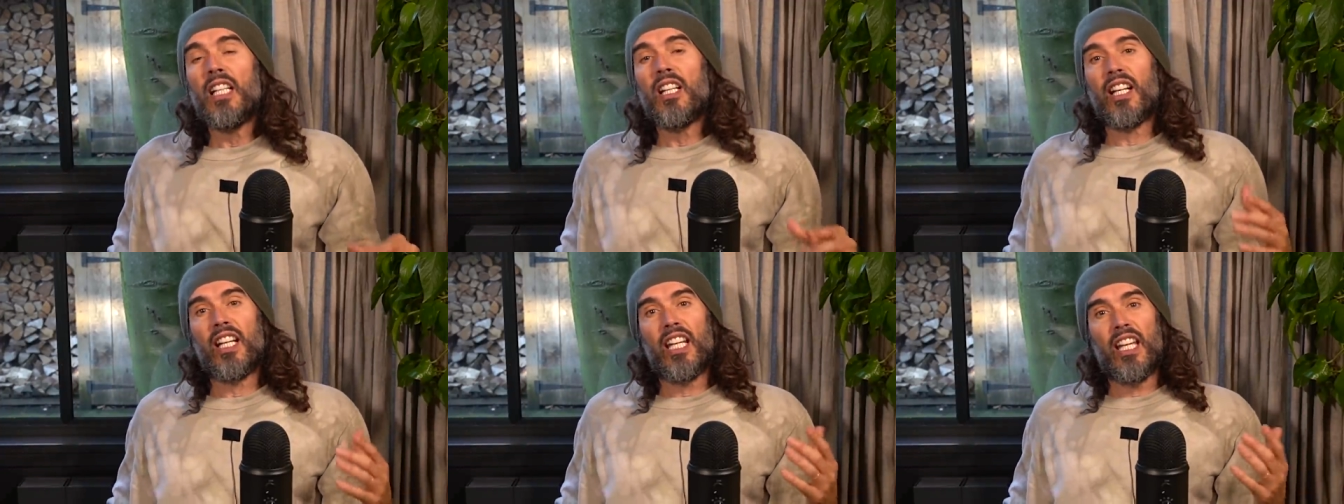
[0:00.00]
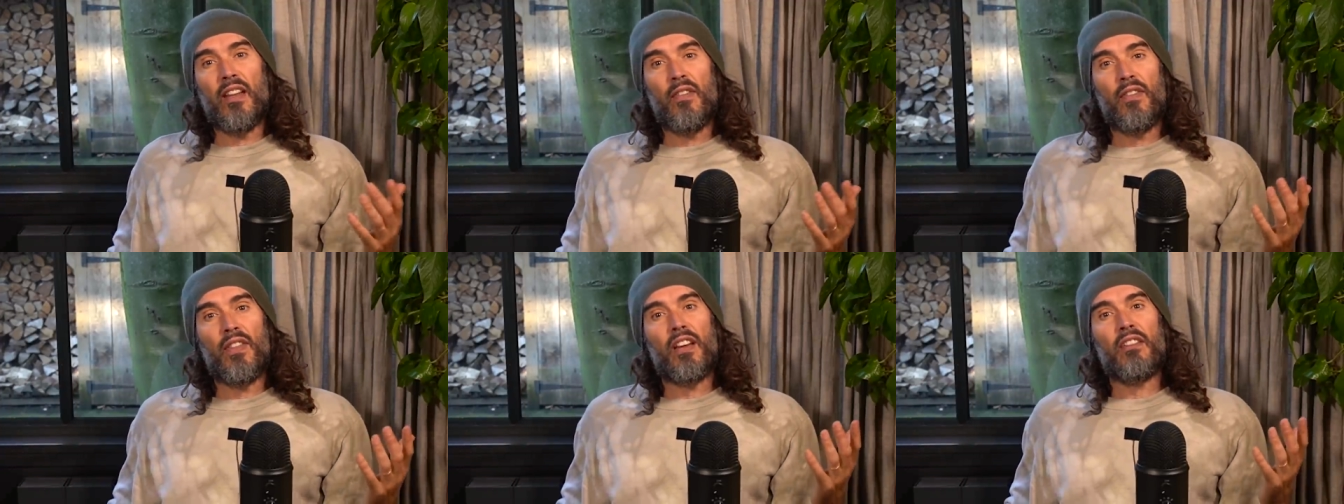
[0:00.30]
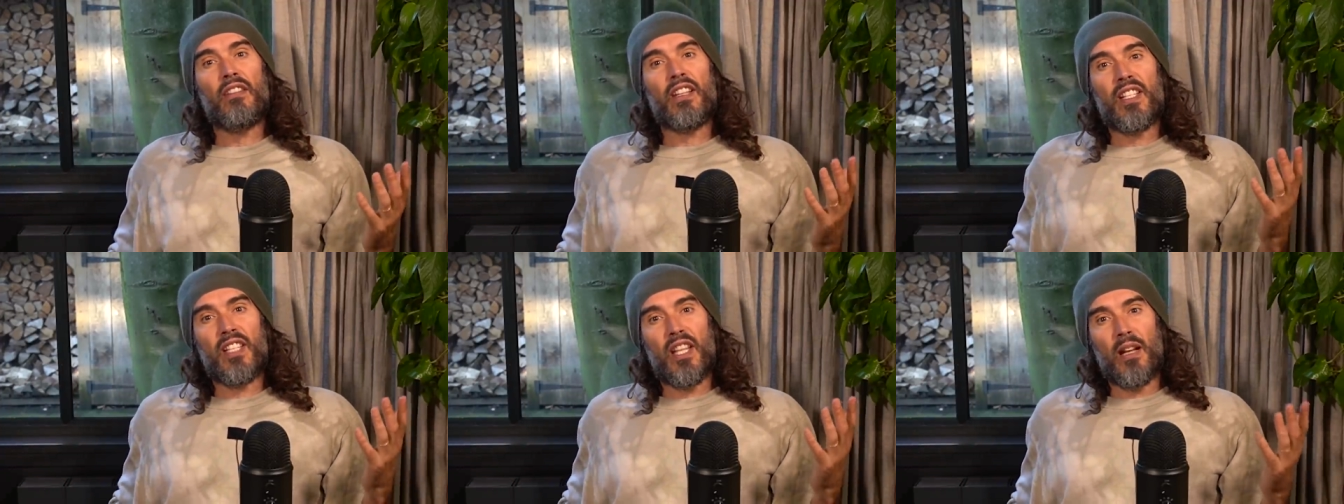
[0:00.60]
Like if
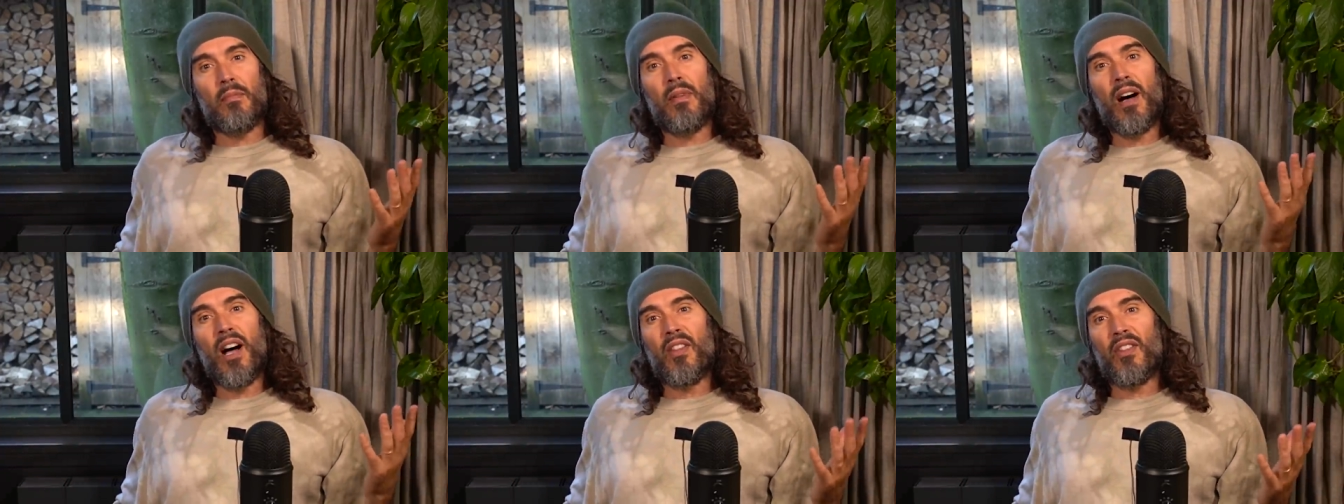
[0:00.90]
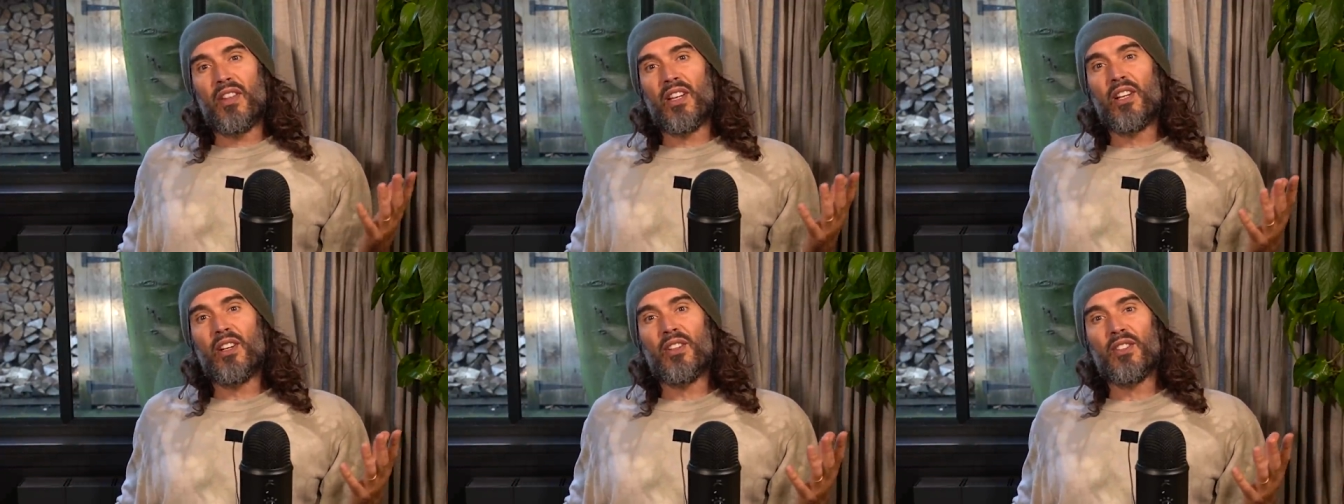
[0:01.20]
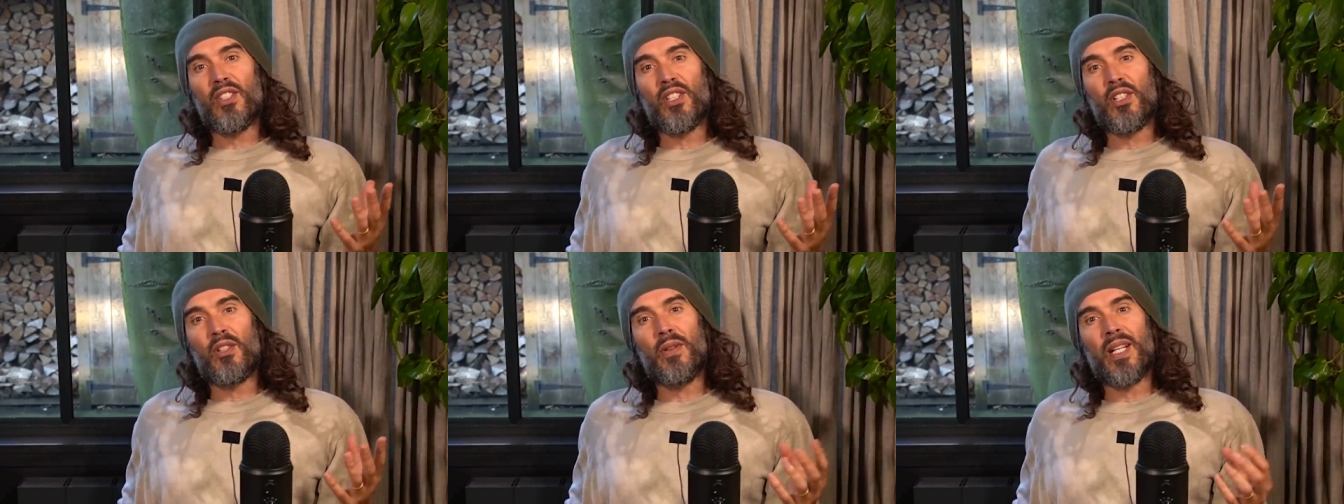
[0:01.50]
there is some other
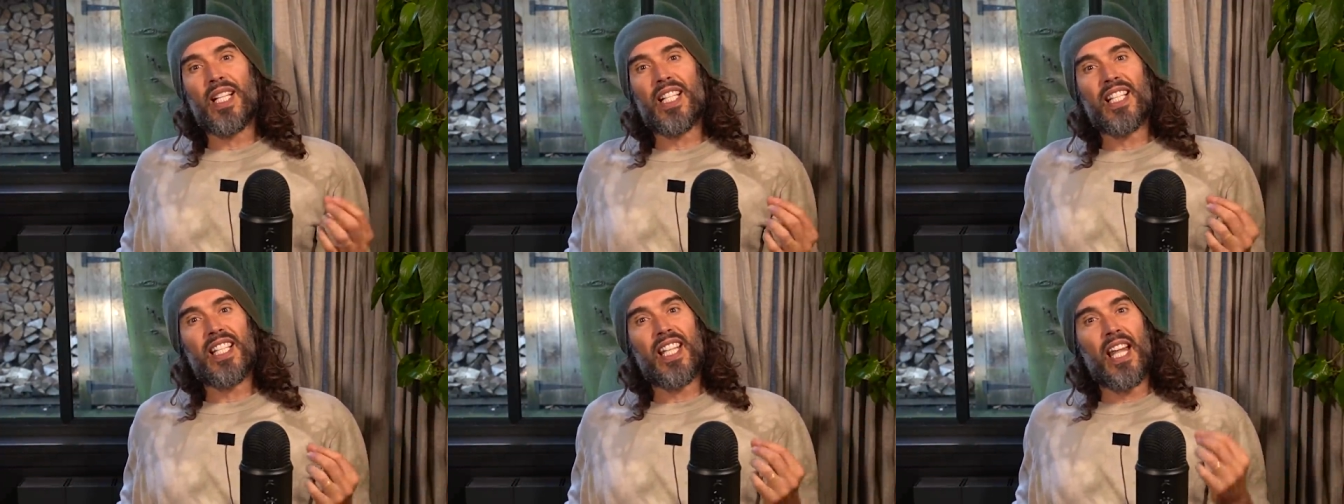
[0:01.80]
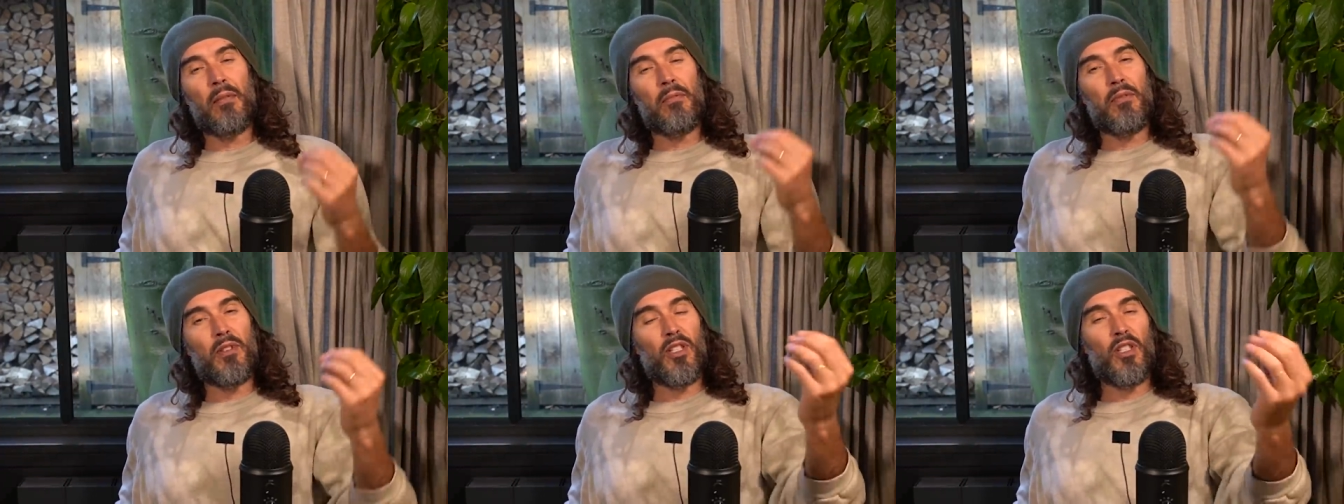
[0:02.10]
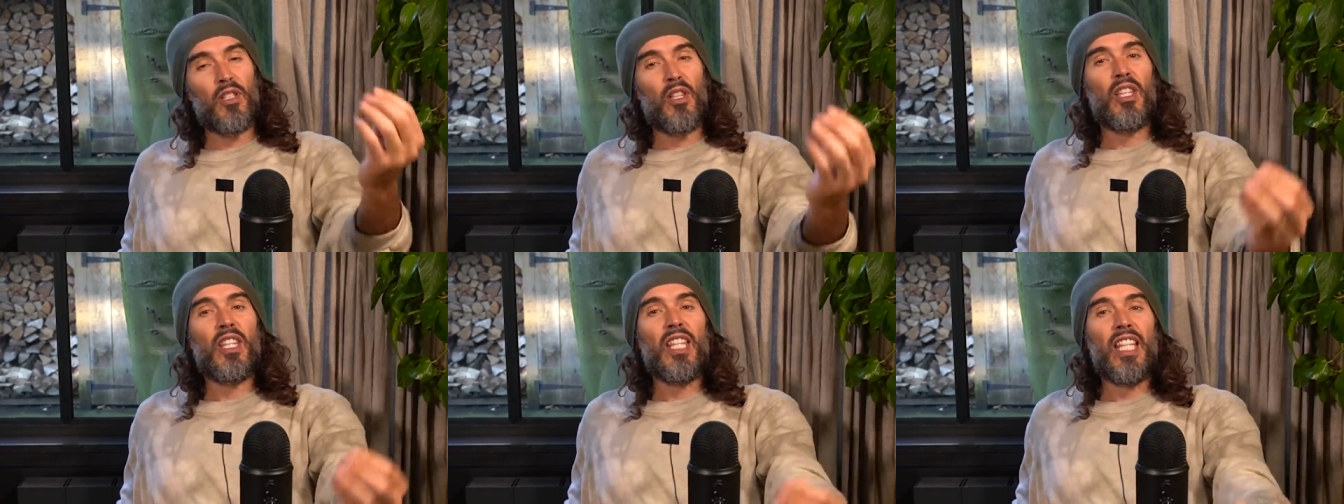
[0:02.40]
consequence, that
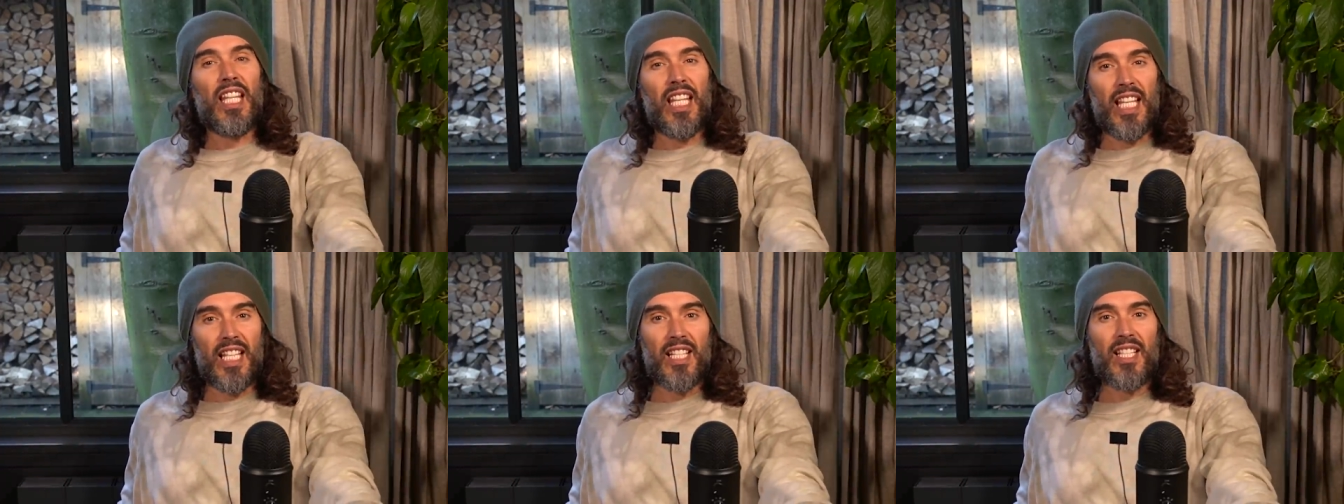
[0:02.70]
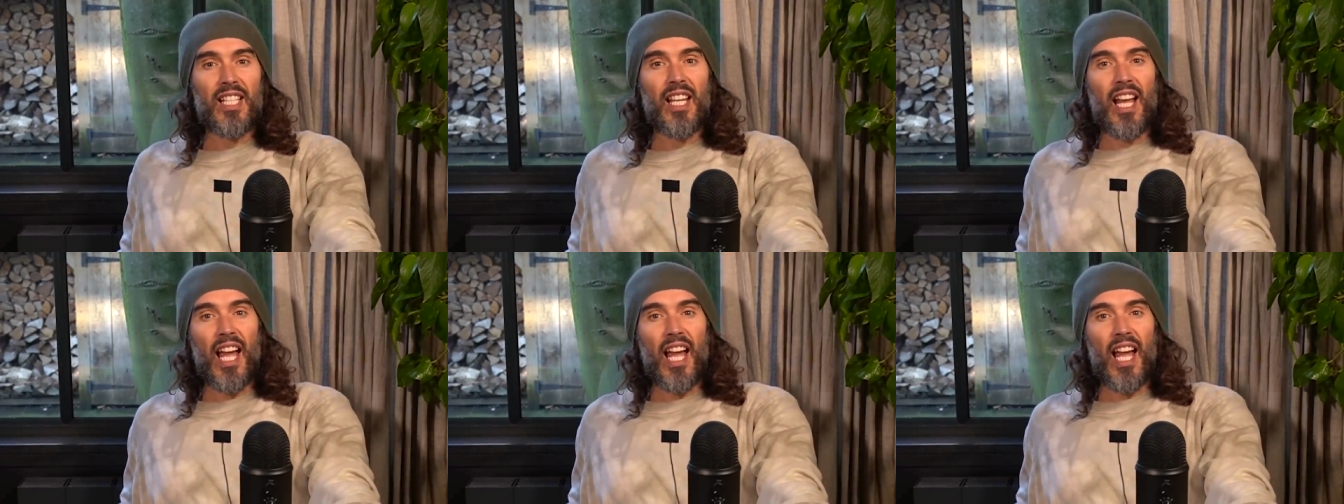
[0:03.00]
it's,